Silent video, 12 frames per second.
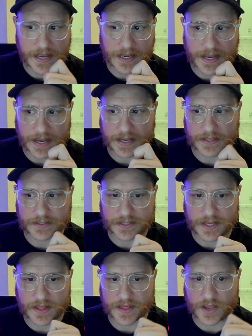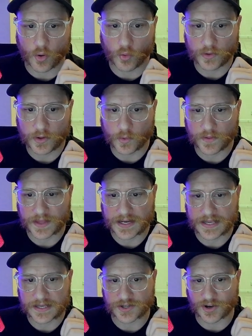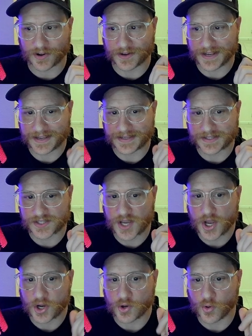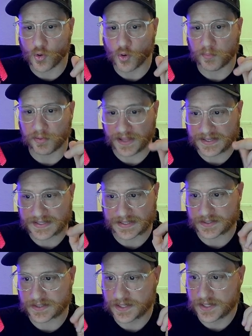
And the only one that he is on is Google Places.